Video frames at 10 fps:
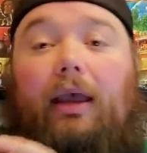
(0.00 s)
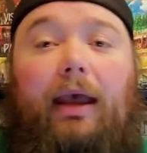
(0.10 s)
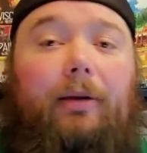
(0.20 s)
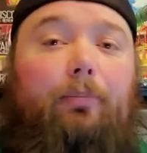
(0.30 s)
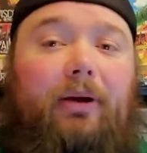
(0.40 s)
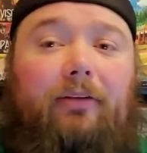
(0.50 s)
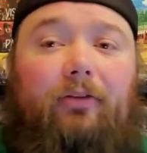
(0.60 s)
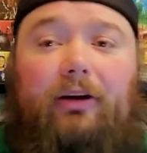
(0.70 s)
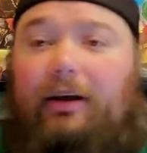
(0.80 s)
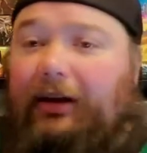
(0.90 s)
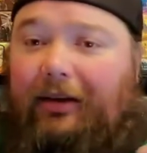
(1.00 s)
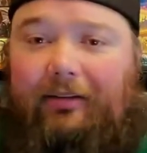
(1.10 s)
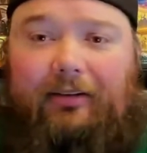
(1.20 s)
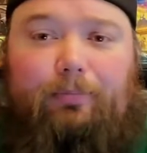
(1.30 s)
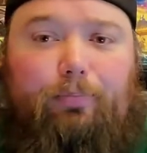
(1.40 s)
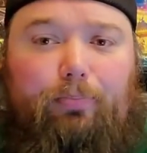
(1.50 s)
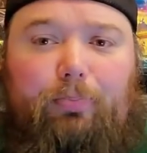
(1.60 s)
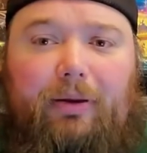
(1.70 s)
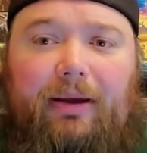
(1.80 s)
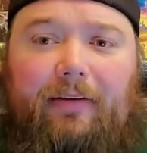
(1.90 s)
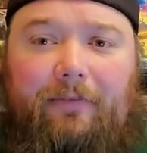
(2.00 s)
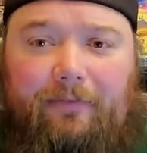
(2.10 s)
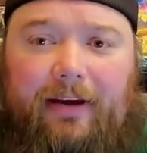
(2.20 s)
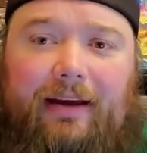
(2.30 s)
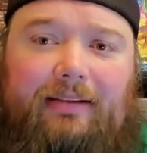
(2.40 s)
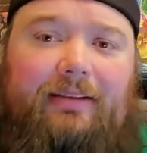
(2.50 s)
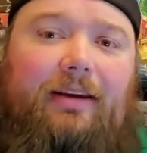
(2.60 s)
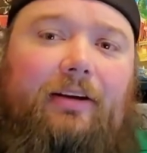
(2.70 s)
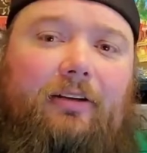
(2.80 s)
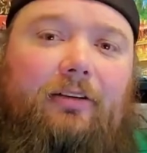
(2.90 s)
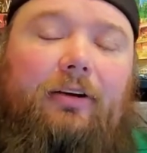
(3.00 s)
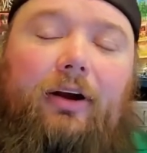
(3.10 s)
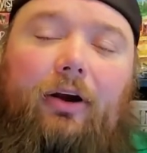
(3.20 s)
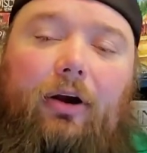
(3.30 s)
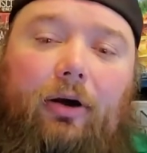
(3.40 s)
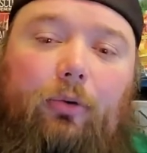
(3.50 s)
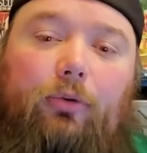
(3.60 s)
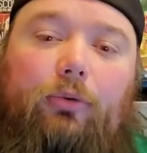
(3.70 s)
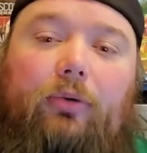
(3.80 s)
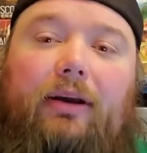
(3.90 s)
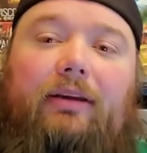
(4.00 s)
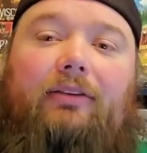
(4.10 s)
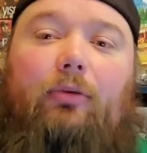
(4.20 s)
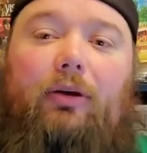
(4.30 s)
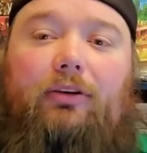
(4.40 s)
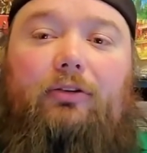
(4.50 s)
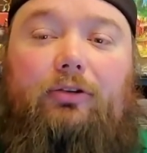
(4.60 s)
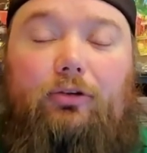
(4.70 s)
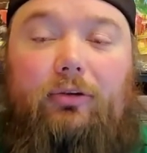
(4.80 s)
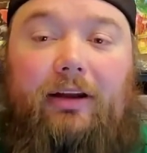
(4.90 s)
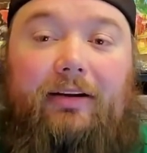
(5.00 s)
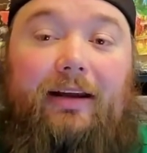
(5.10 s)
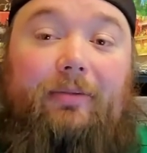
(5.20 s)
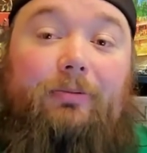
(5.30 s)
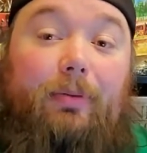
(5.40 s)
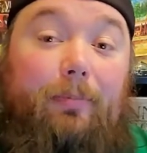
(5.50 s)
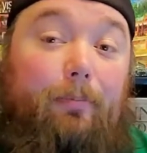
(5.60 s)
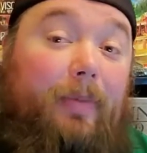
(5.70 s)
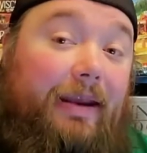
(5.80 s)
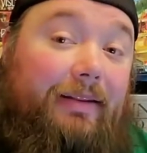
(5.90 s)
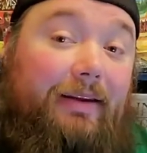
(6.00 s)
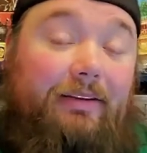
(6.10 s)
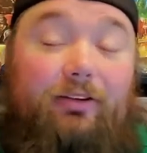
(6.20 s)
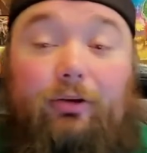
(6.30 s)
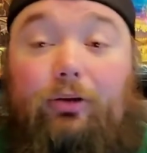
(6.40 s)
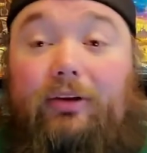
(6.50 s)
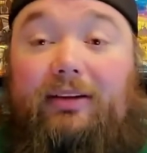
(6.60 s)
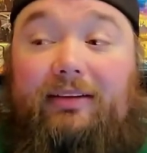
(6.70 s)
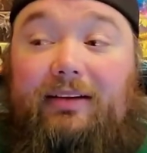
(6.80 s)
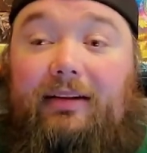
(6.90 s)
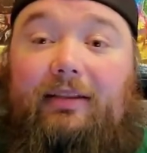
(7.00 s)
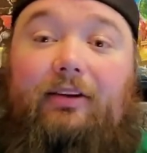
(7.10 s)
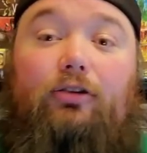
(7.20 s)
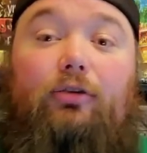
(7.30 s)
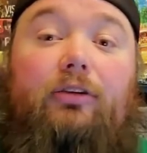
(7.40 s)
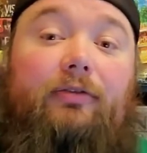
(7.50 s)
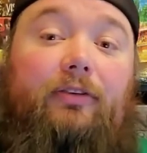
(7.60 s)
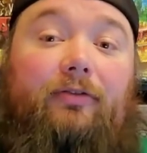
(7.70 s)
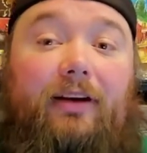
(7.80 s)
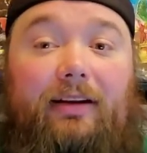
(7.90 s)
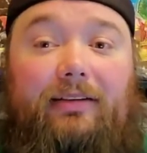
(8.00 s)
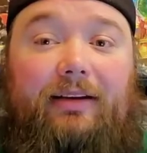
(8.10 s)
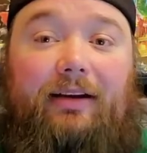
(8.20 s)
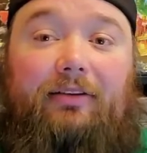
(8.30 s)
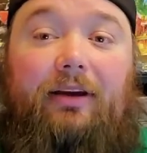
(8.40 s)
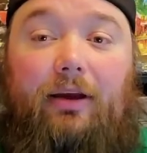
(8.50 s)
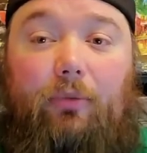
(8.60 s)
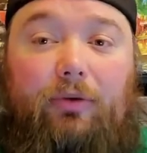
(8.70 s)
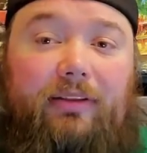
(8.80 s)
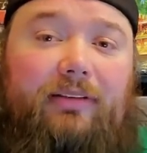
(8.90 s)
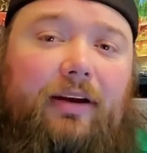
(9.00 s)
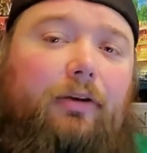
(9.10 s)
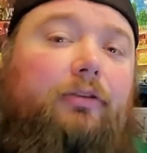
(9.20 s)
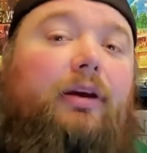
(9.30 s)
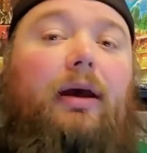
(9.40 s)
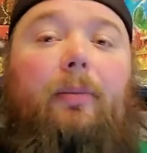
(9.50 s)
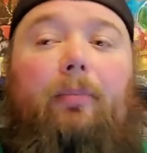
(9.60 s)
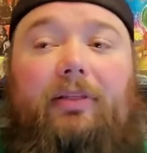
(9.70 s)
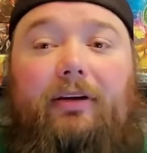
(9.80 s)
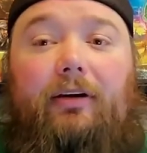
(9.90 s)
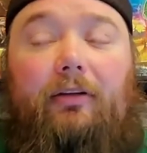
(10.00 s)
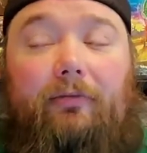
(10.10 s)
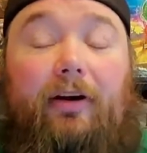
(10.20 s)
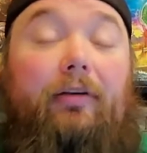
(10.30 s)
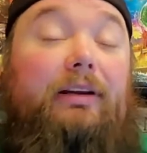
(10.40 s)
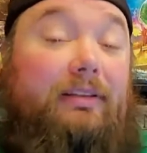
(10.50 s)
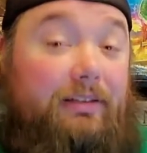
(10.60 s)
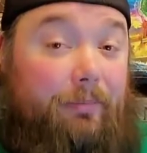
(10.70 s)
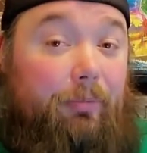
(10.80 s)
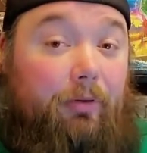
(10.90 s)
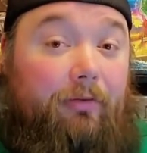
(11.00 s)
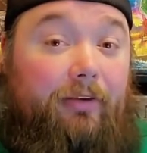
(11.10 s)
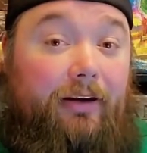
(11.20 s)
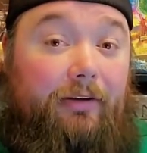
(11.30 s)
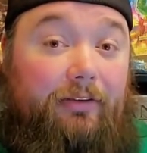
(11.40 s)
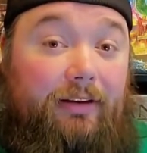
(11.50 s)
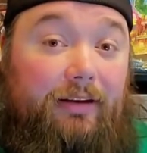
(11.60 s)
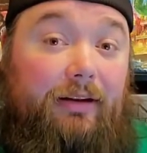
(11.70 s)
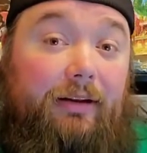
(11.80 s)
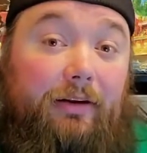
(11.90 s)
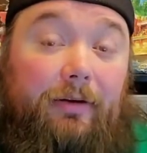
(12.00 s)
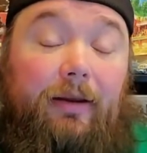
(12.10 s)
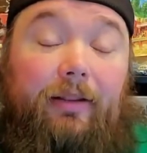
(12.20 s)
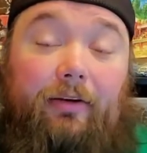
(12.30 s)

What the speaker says: And Bigfoot is this big, fast character who is going to do a lot of damage, but melee. So you can see like the 2 different fighting styles with these characters, but they are very simple fighters in here.